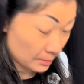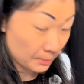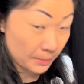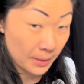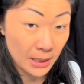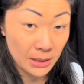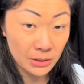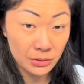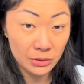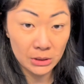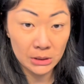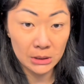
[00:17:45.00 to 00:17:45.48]

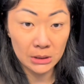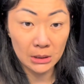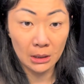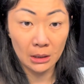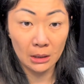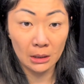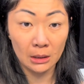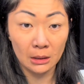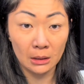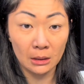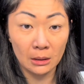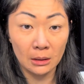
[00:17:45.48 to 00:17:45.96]
Patrick
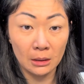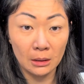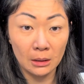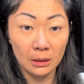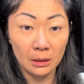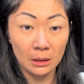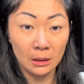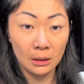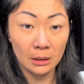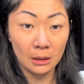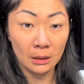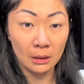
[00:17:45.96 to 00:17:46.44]
Ta
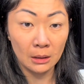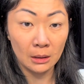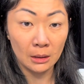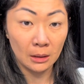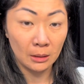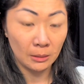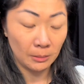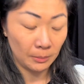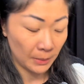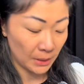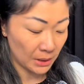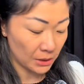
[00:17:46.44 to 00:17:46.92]

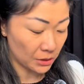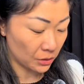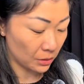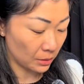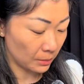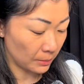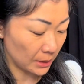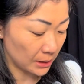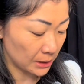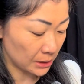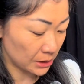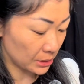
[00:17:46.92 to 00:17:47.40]
Major
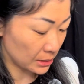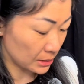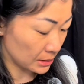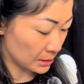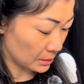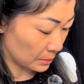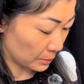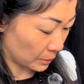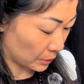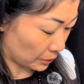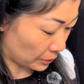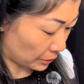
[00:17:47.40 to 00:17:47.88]
Dimensions
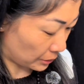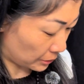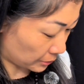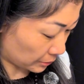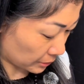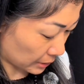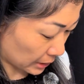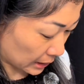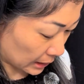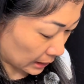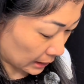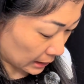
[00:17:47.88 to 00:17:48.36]
number
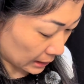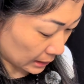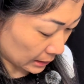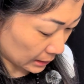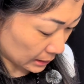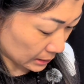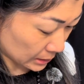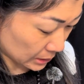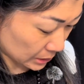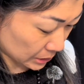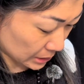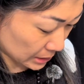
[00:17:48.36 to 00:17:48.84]
3,
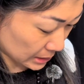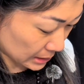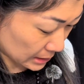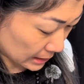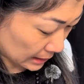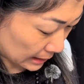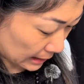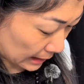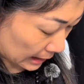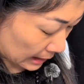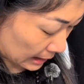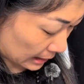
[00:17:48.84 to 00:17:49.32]
just to
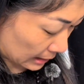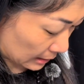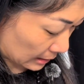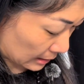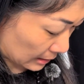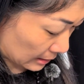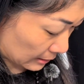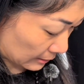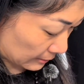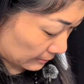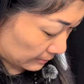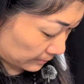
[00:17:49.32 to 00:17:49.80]
get
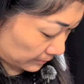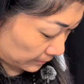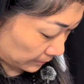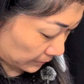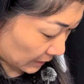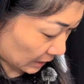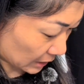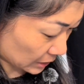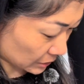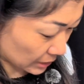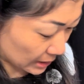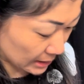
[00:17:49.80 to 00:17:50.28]

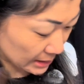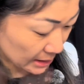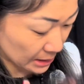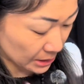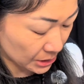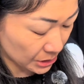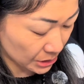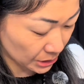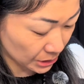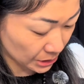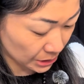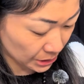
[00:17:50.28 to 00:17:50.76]

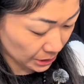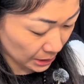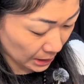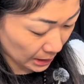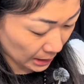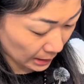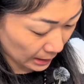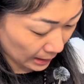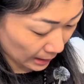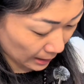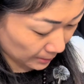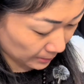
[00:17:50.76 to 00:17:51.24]
transition
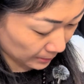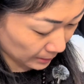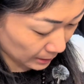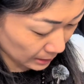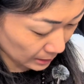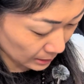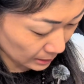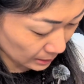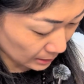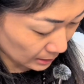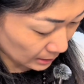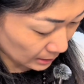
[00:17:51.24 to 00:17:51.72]
shade happening.